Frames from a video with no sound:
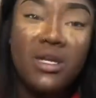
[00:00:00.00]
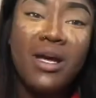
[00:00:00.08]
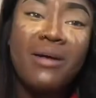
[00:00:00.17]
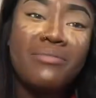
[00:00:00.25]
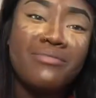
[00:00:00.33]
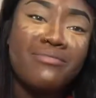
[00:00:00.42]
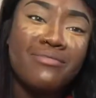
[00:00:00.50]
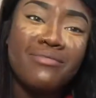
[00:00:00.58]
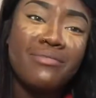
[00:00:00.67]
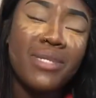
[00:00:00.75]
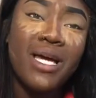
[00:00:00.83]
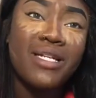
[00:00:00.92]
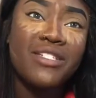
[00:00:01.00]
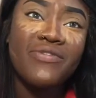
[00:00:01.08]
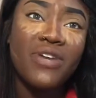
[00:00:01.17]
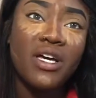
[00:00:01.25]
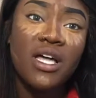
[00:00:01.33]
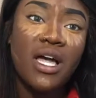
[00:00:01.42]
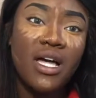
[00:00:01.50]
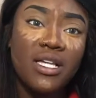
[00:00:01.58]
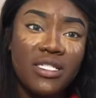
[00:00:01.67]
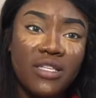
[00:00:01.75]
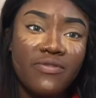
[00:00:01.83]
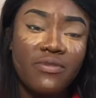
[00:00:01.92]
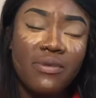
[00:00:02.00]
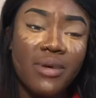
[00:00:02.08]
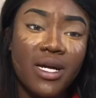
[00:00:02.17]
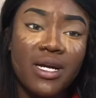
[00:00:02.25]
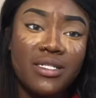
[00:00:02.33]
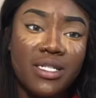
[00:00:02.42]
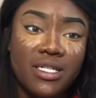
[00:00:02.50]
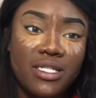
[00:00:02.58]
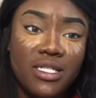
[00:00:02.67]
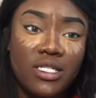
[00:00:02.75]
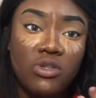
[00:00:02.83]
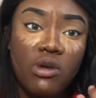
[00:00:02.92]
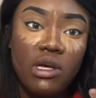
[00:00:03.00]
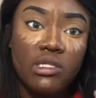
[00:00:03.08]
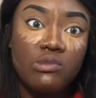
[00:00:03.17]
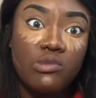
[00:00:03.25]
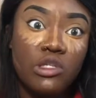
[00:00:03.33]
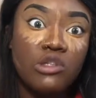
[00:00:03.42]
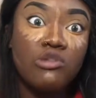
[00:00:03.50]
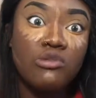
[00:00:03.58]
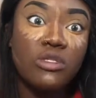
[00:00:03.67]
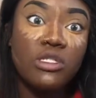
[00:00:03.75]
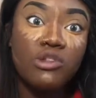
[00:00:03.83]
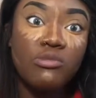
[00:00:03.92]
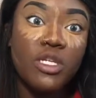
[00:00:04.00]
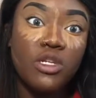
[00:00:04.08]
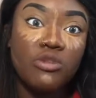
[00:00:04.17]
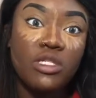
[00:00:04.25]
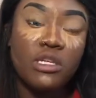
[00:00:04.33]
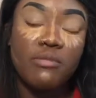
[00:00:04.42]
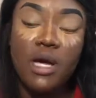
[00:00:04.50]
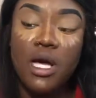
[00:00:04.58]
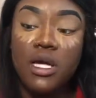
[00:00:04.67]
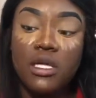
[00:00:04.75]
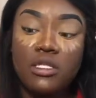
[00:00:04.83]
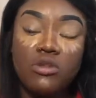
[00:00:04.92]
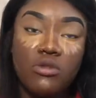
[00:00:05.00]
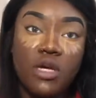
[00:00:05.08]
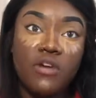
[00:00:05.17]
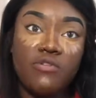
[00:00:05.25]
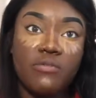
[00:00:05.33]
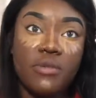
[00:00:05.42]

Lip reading: I'm blind as fuck, guys, even with my contacts in, so I will still be using my little elf